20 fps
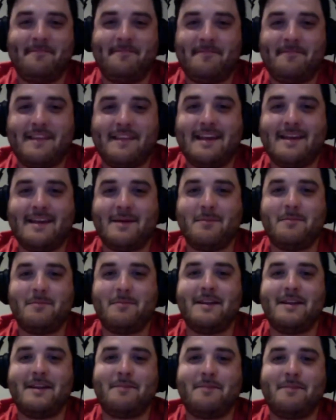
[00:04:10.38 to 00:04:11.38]
He can
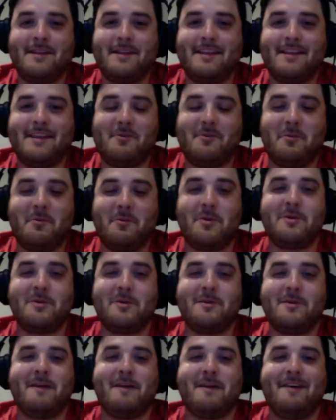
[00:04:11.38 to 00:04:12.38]
manipulate the world
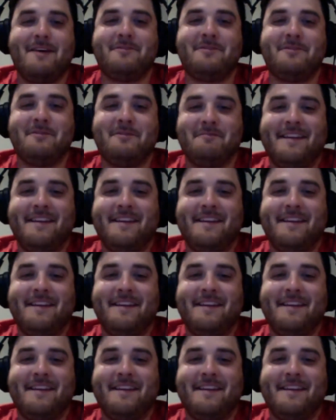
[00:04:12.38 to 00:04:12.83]
around him.